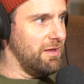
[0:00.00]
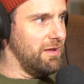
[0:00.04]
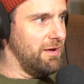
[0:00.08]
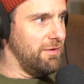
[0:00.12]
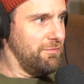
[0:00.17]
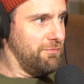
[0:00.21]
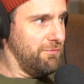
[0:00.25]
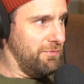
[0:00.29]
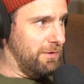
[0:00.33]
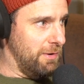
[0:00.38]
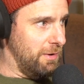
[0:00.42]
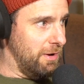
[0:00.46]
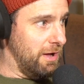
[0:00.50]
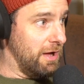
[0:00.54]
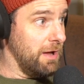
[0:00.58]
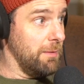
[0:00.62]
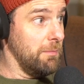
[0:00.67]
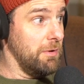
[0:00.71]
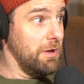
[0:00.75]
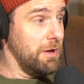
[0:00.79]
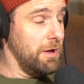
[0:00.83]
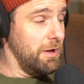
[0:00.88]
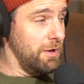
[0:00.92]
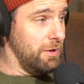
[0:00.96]
and I feel like
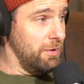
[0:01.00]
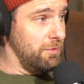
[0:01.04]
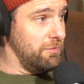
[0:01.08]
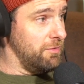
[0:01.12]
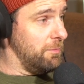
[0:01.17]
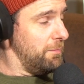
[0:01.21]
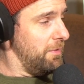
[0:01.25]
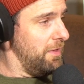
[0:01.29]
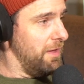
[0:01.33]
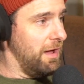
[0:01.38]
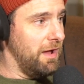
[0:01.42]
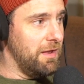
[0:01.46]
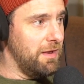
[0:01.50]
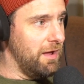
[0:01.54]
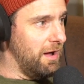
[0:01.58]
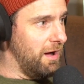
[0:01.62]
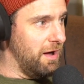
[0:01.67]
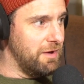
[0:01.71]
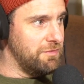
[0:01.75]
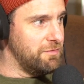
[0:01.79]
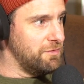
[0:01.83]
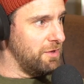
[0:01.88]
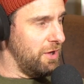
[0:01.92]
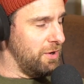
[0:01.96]
I'm going to lose it, but
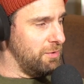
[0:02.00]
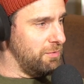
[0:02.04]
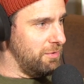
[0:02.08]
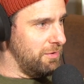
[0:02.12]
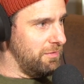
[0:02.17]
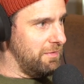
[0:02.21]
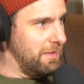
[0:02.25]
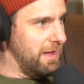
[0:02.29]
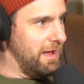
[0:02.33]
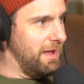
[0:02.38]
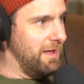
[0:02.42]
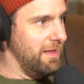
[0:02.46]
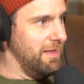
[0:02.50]
I don't on that.